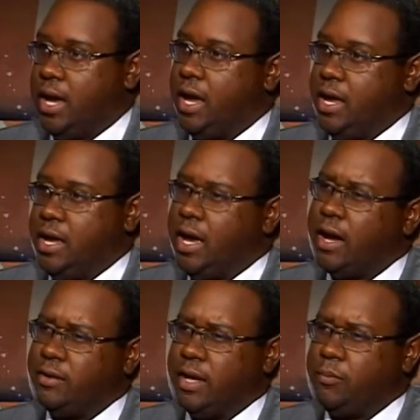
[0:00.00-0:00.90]
and
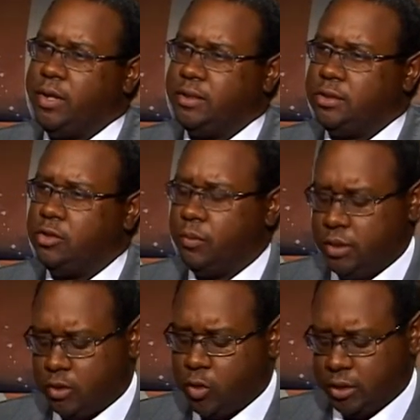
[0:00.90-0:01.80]
how that plays into it. But
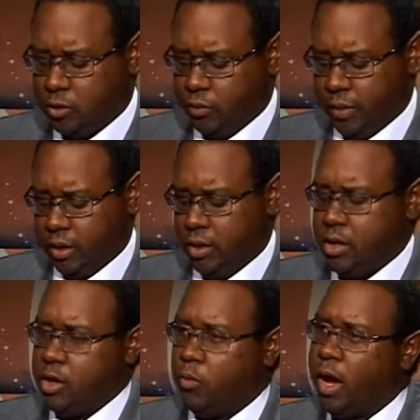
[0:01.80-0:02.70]
the question would be,
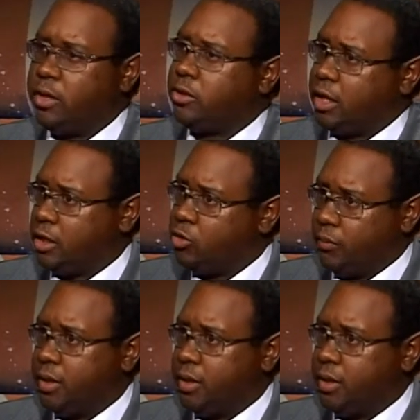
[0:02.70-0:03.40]
why do you think you would